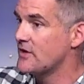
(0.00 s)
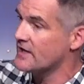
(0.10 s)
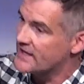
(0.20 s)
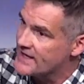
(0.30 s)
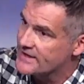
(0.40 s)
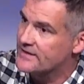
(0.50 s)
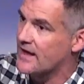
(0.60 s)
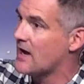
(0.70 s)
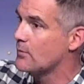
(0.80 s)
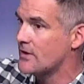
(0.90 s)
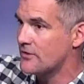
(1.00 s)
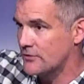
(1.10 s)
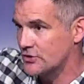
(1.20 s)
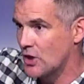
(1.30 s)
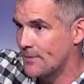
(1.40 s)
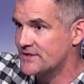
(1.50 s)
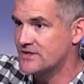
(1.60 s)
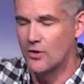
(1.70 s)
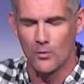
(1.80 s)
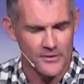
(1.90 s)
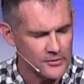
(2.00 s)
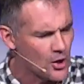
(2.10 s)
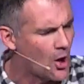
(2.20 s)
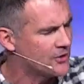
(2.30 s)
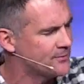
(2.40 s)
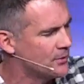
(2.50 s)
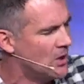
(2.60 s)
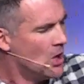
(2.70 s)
you're here today, whether you're at the shopping center, or whether you're in your hospital,